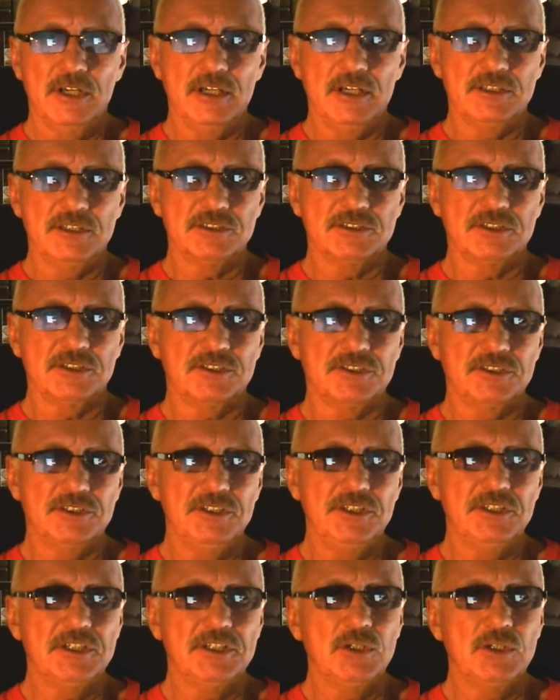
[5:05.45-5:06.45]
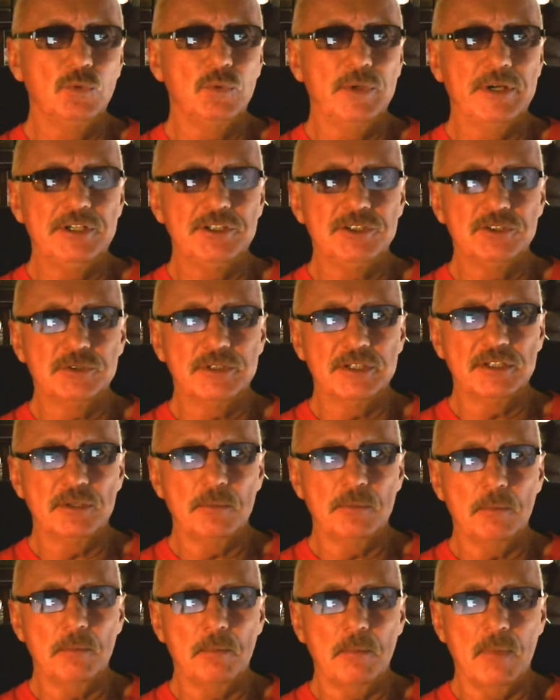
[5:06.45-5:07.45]
It is a sneaky way to get
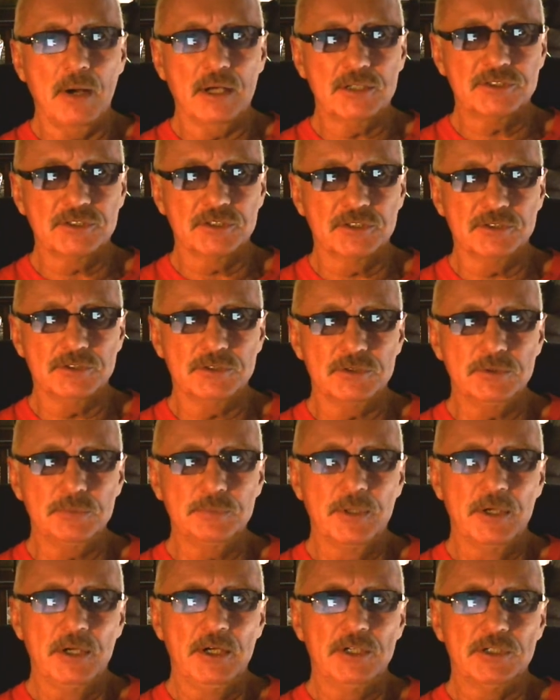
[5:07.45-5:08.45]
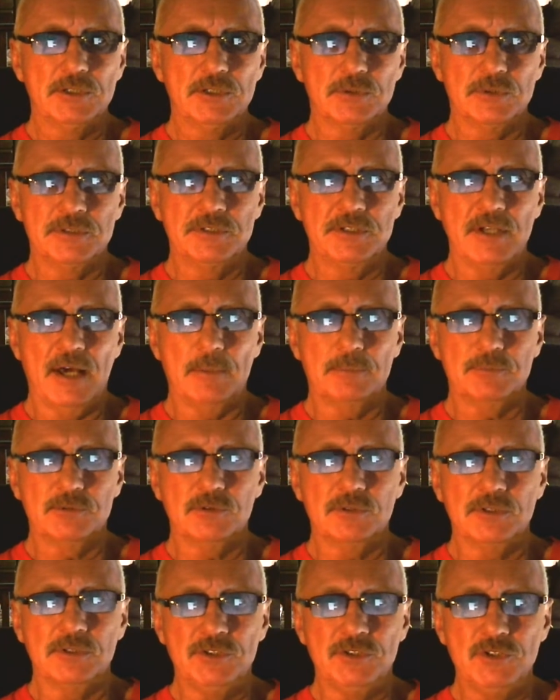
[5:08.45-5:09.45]
a muscle group to adapt
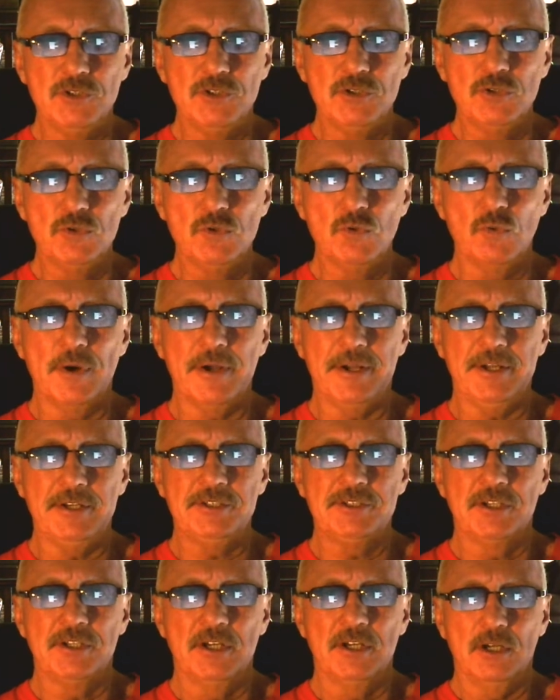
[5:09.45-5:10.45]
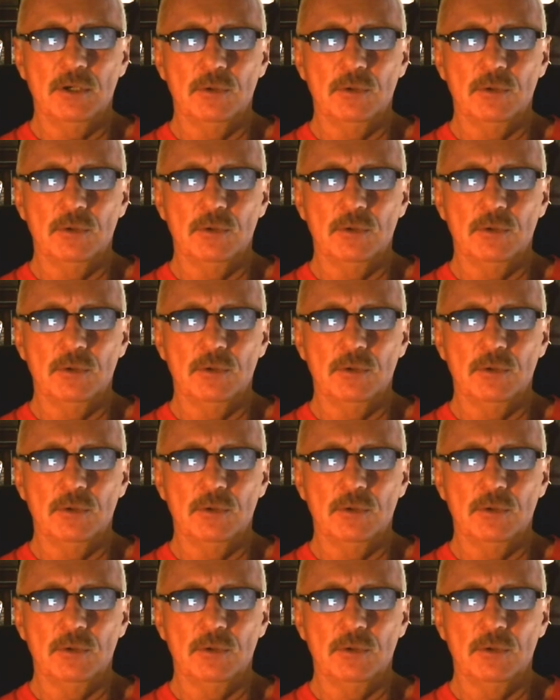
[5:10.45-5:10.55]
to a new weight